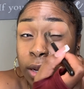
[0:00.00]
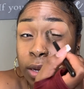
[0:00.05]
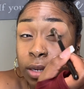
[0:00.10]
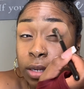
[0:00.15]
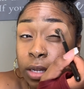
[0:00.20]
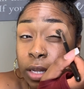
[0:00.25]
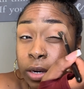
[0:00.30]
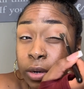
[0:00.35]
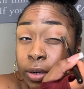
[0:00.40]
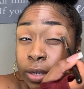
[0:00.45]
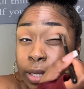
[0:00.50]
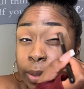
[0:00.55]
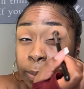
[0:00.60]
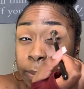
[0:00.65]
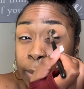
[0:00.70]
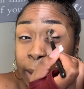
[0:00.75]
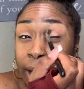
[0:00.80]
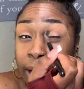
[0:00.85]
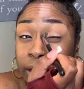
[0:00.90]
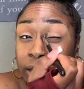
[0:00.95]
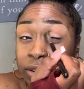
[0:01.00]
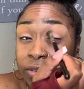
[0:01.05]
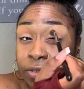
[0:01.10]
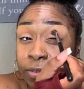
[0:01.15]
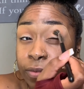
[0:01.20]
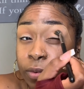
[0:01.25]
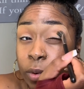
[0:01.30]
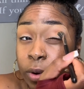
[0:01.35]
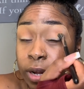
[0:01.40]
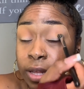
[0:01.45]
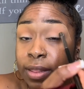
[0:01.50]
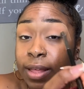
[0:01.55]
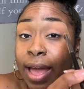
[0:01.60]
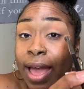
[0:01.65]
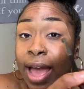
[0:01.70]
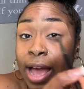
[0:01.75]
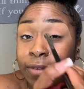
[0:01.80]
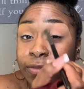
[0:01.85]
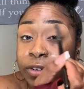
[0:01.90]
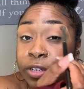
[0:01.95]
literally back and forth
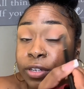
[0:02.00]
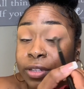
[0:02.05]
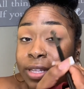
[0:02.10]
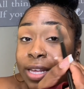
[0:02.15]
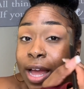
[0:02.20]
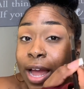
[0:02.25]
after the